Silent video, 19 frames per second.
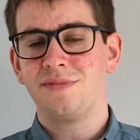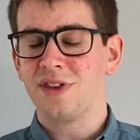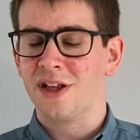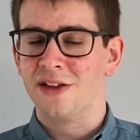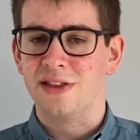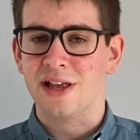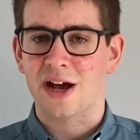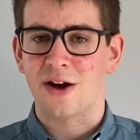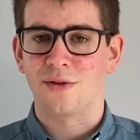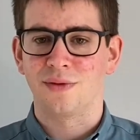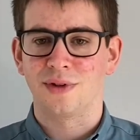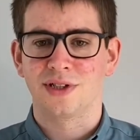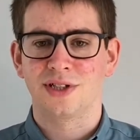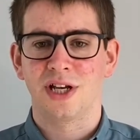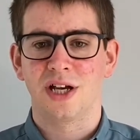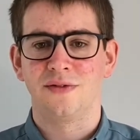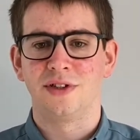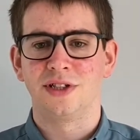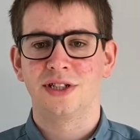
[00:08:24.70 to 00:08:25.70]
Now, the
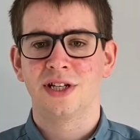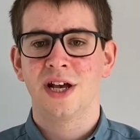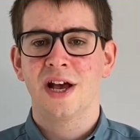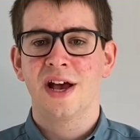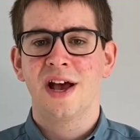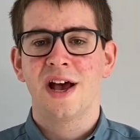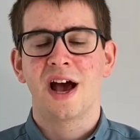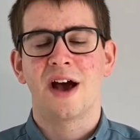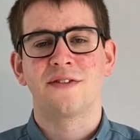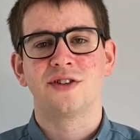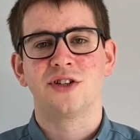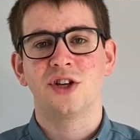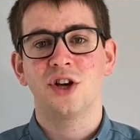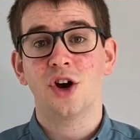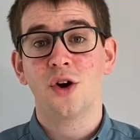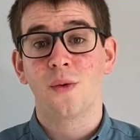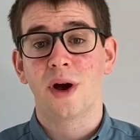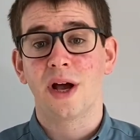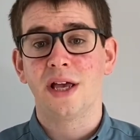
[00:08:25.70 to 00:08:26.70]
servants have to
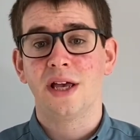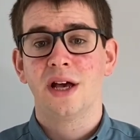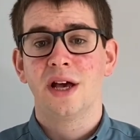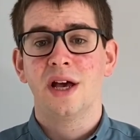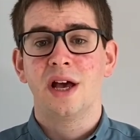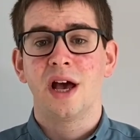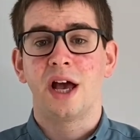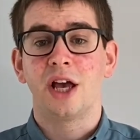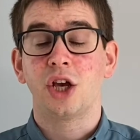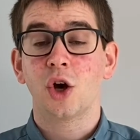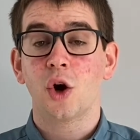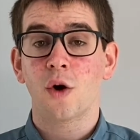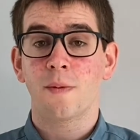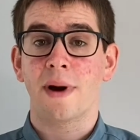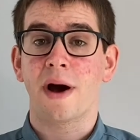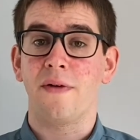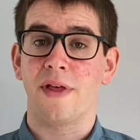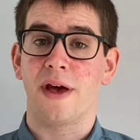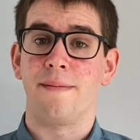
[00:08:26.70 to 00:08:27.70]
go away and go
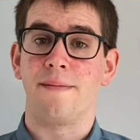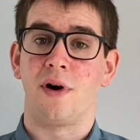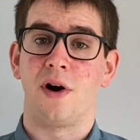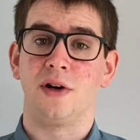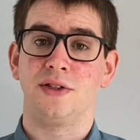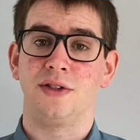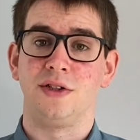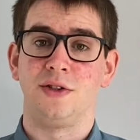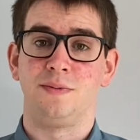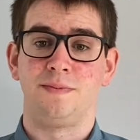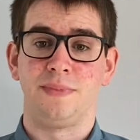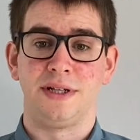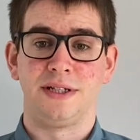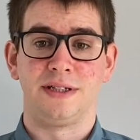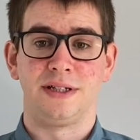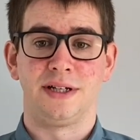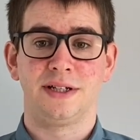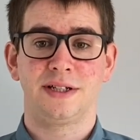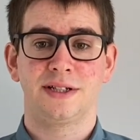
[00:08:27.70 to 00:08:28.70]
about their master's
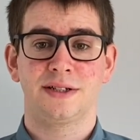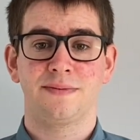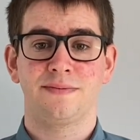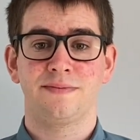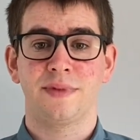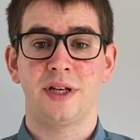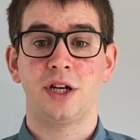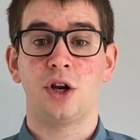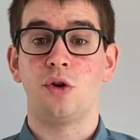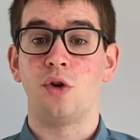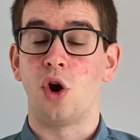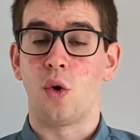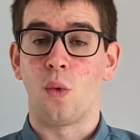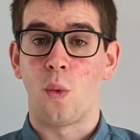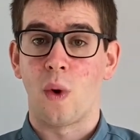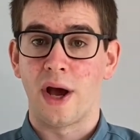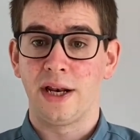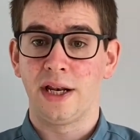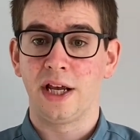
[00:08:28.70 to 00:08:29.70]
business. They don't know
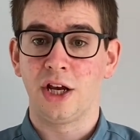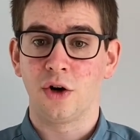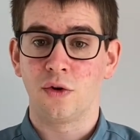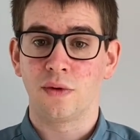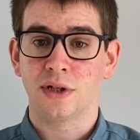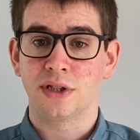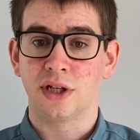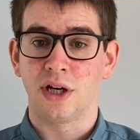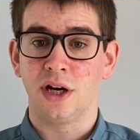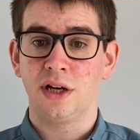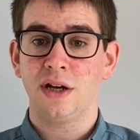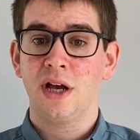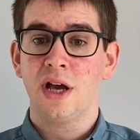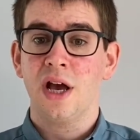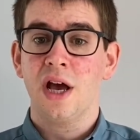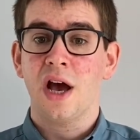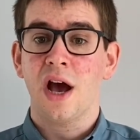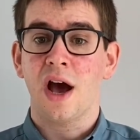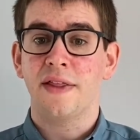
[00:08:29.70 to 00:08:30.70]
when he'll return,
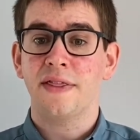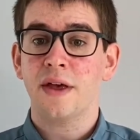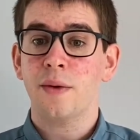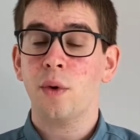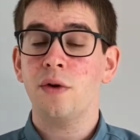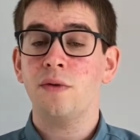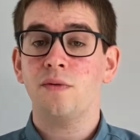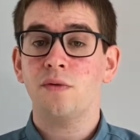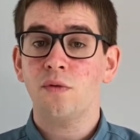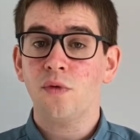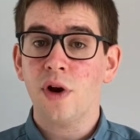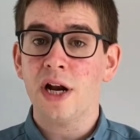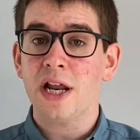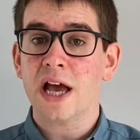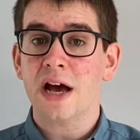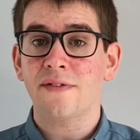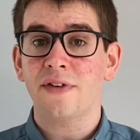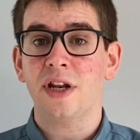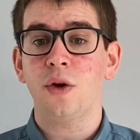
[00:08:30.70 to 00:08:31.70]
and they won't really
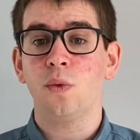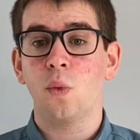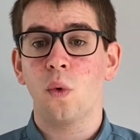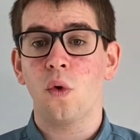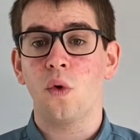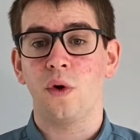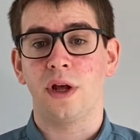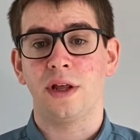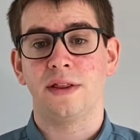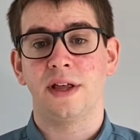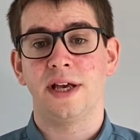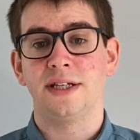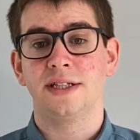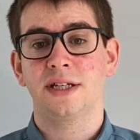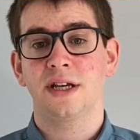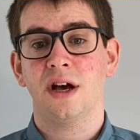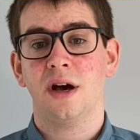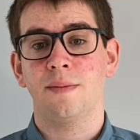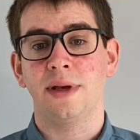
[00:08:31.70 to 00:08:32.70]
have any warning that he's
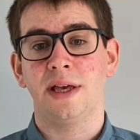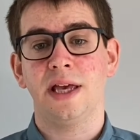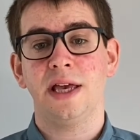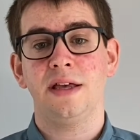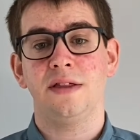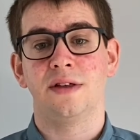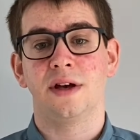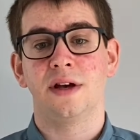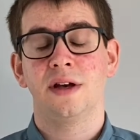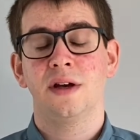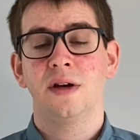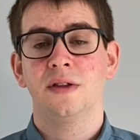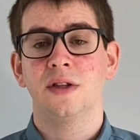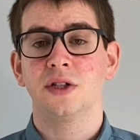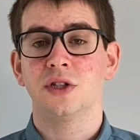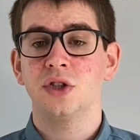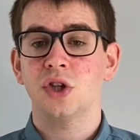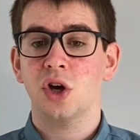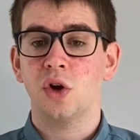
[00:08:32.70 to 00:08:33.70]
coming either.
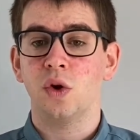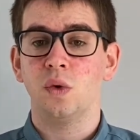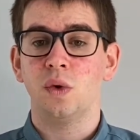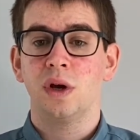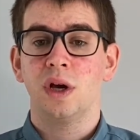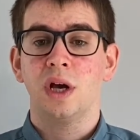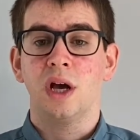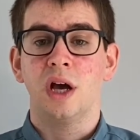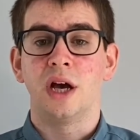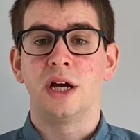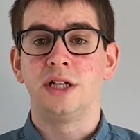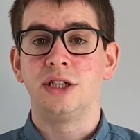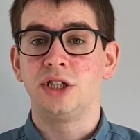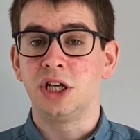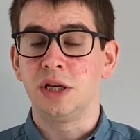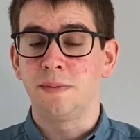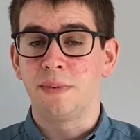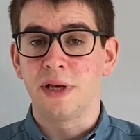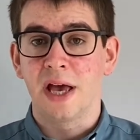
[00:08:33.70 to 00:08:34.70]
There's no
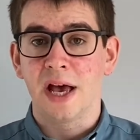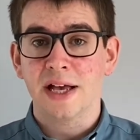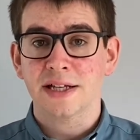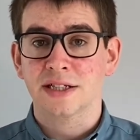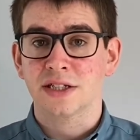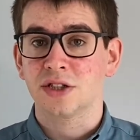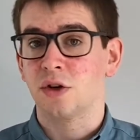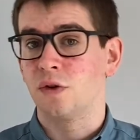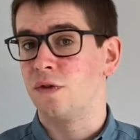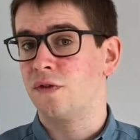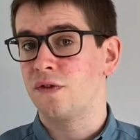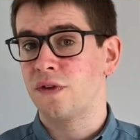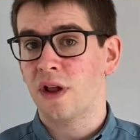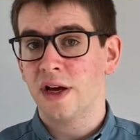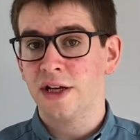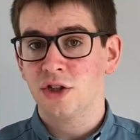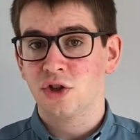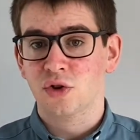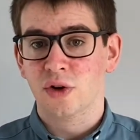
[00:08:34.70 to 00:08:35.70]
GPS, there's no
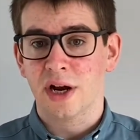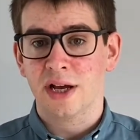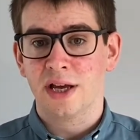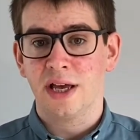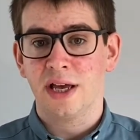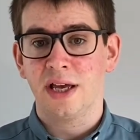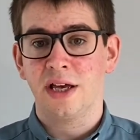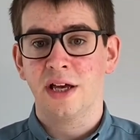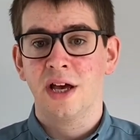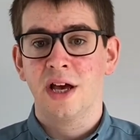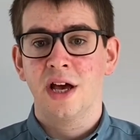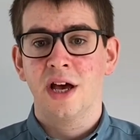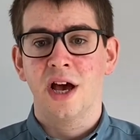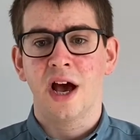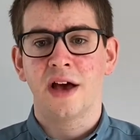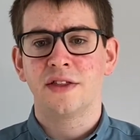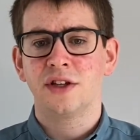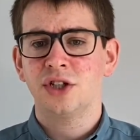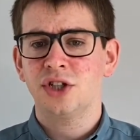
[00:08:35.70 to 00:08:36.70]
flight tracking,
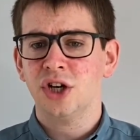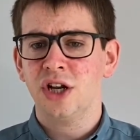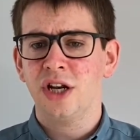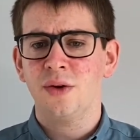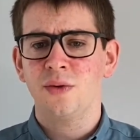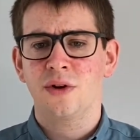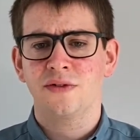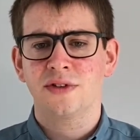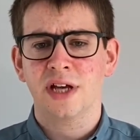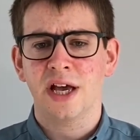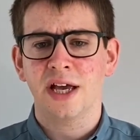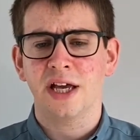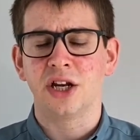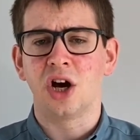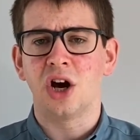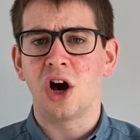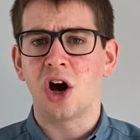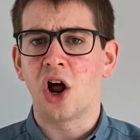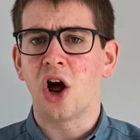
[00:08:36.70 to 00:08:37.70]
and the journey would have taken
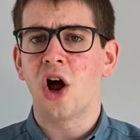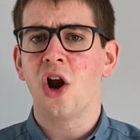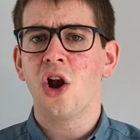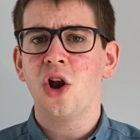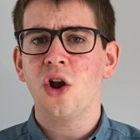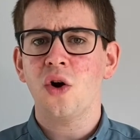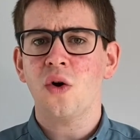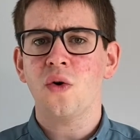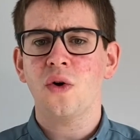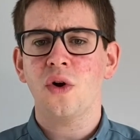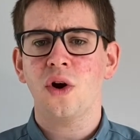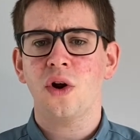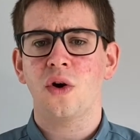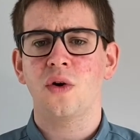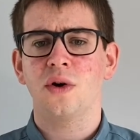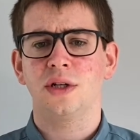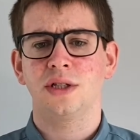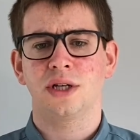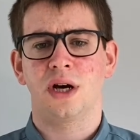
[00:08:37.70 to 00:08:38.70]
a long,
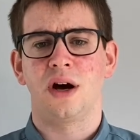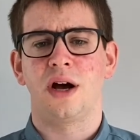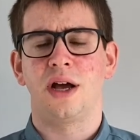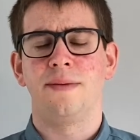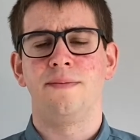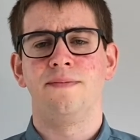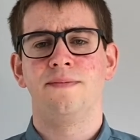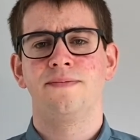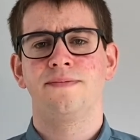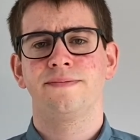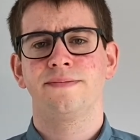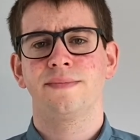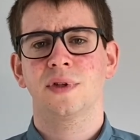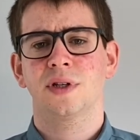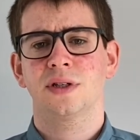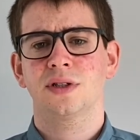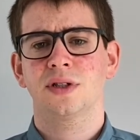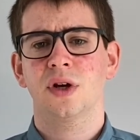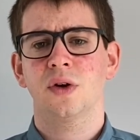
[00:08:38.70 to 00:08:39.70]
long time.
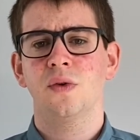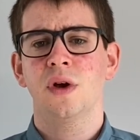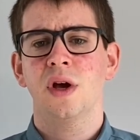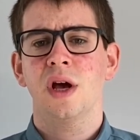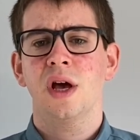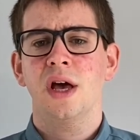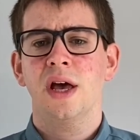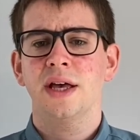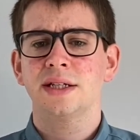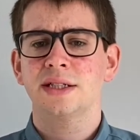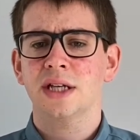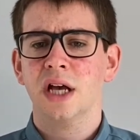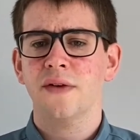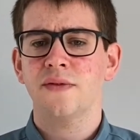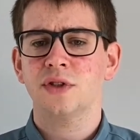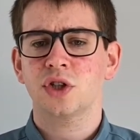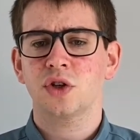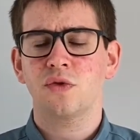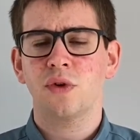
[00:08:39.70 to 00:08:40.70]
So his
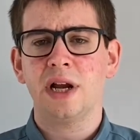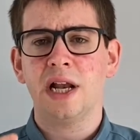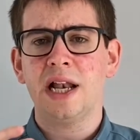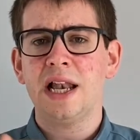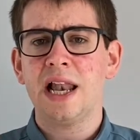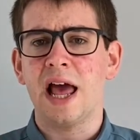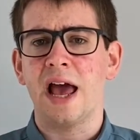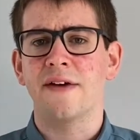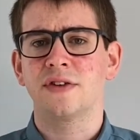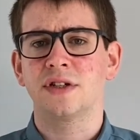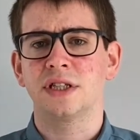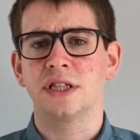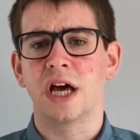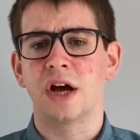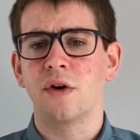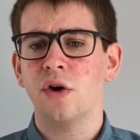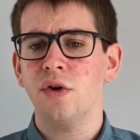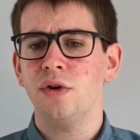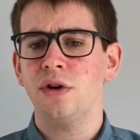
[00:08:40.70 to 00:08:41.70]
servants are really left to
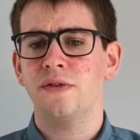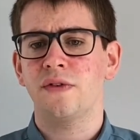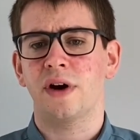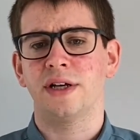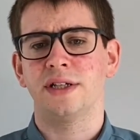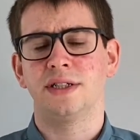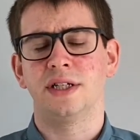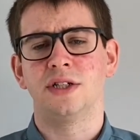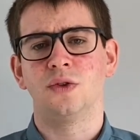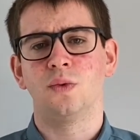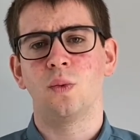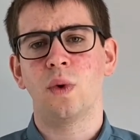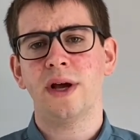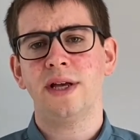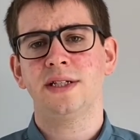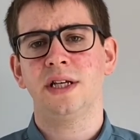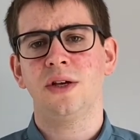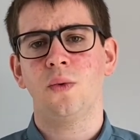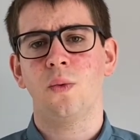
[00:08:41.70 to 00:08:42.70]
their own devices,
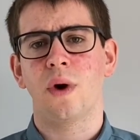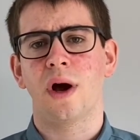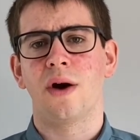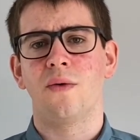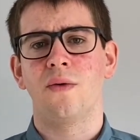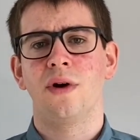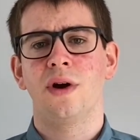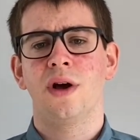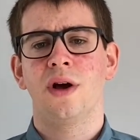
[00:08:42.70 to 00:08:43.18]
waiting well.